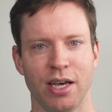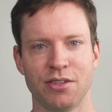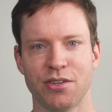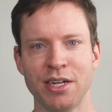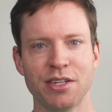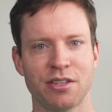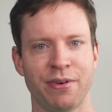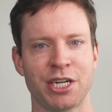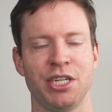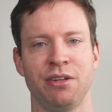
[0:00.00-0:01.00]
And scientists have
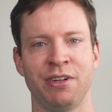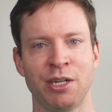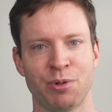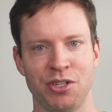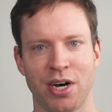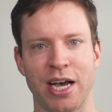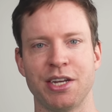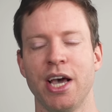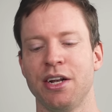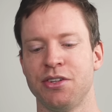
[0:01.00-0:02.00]
actually developed a
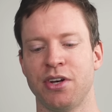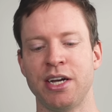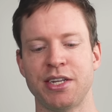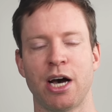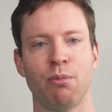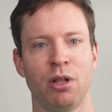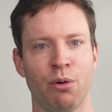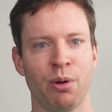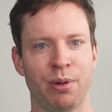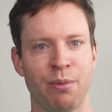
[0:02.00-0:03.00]
diet designed to help
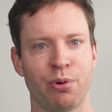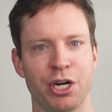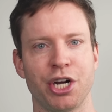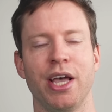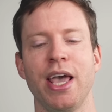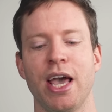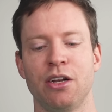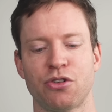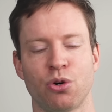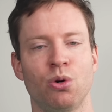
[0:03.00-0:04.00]
lower blood pressure, and
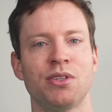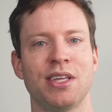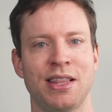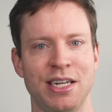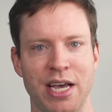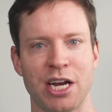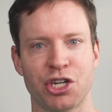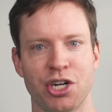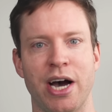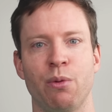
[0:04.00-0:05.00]
it's called the
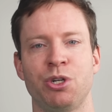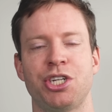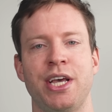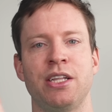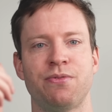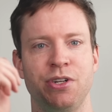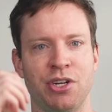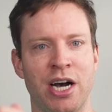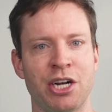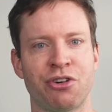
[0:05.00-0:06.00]
DASH diet, which stands for
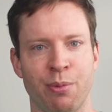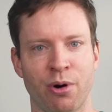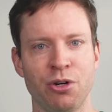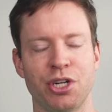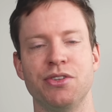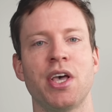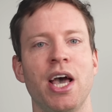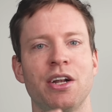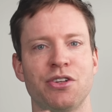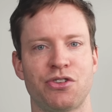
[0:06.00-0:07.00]
Dietary Approaches
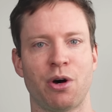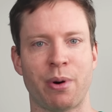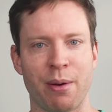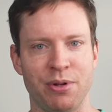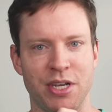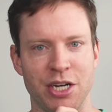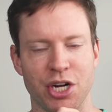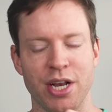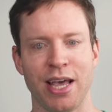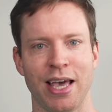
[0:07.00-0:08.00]
to Stop
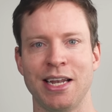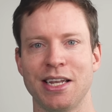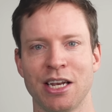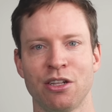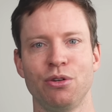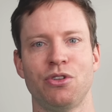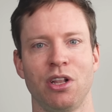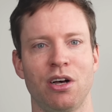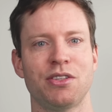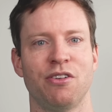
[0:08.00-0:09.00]
Hypertension, and it includes
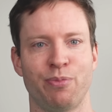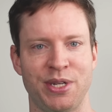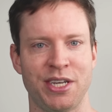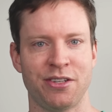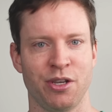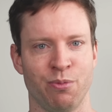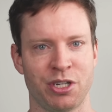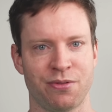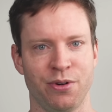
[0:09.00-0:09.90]
lots of potassium-rich